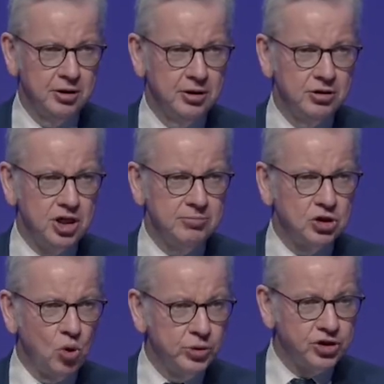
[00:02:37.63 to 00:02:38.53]
James is
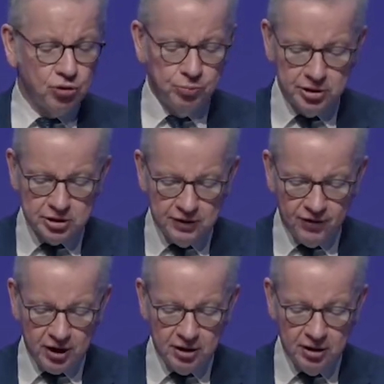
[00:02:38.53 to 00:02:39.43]
always scrupulously
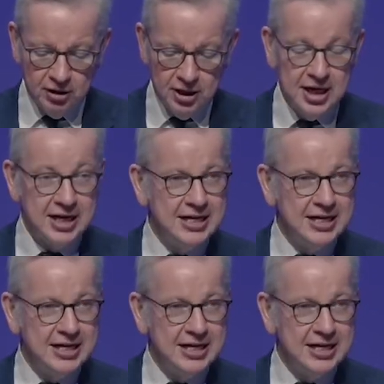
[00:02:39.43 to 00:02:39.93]
fair. He